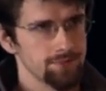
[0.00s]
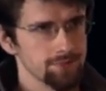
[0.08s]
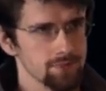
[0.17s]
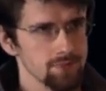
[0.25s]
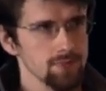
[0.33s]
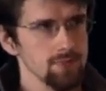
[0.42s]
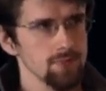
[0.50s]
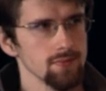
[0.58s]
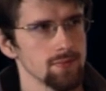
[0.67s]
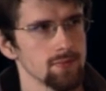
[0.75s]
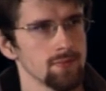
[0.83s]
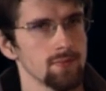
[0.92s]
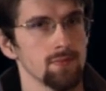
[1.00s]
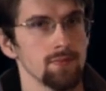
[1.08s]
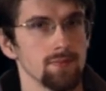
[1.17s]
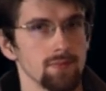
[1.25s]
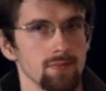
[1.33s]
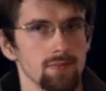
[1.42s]

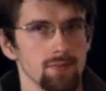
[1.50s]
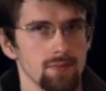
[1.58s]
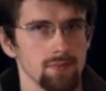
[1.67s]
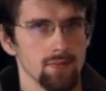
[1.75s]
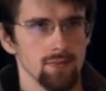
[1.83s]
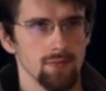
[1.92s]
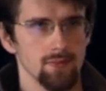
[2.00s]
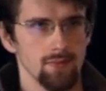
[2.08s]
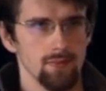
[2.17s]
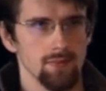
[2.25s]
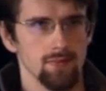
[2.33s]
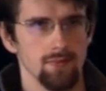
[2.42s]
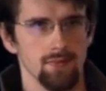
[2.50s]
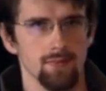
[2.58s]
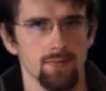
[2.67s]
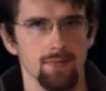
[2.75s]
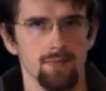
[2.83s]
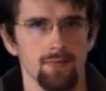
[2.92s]

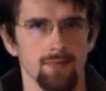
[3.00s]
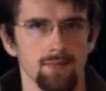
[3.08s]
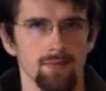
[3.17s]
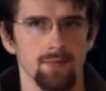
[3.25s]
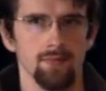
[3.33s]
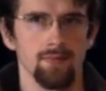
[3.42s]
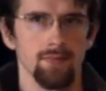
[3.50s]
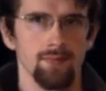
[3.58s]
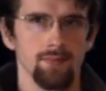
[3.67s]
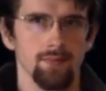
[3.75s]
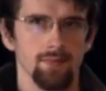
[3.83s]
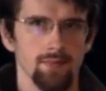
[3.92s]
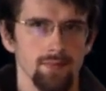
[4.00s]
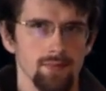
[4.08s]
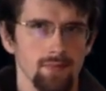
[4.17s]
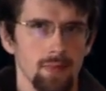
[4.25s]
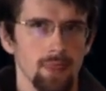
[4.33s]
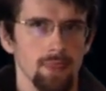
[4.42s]

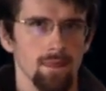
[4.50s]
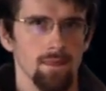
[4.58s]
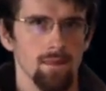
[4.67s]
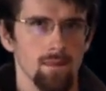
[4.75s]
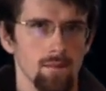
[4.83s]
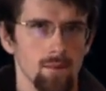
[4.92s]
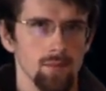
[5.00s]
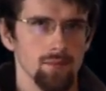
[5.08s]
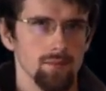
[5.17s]
(no one is talking)